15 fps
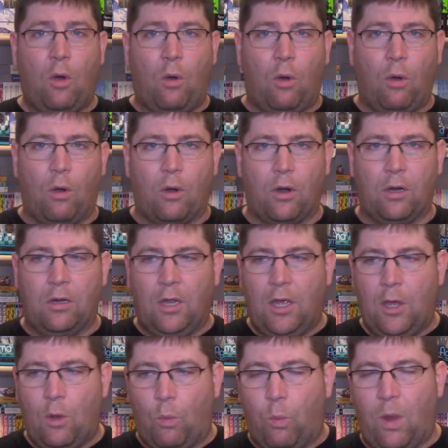or
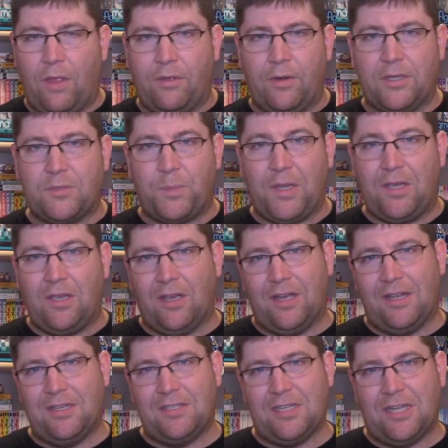whether it's
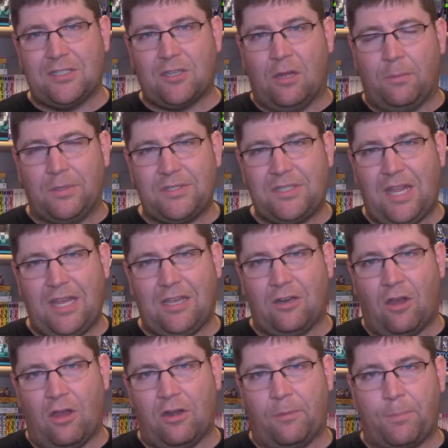because it's almost
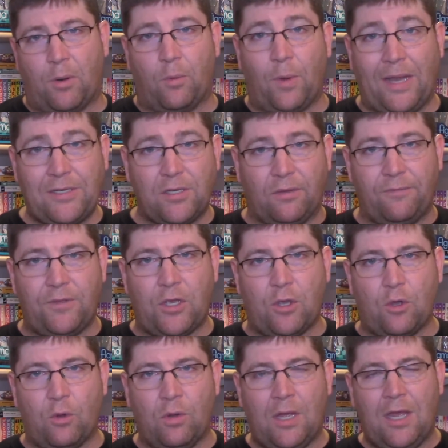taken on a parental
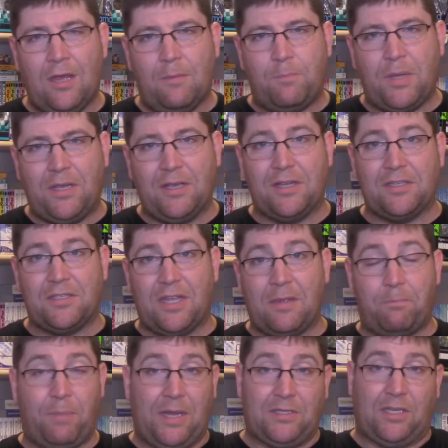view because
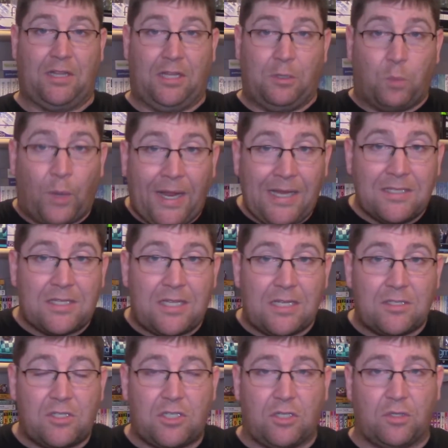it basically raised
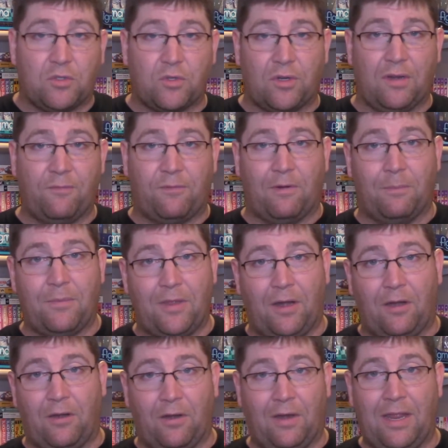these children from
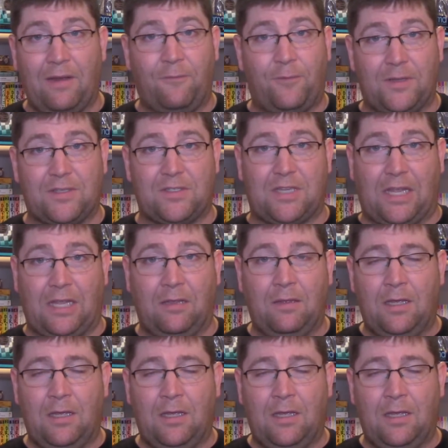their infancy.